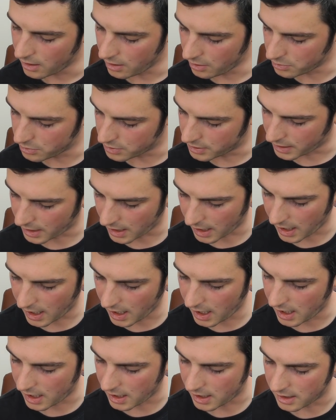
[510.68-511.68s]

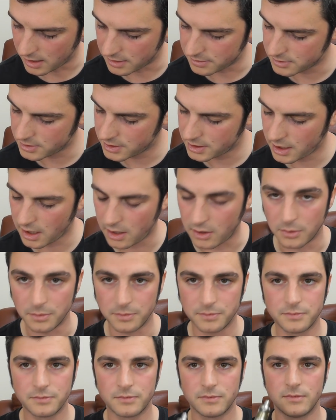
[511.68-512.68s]
Okay, so
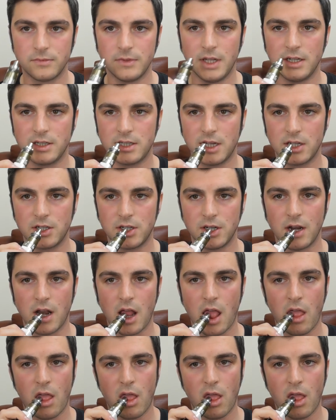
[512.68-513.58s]
next section.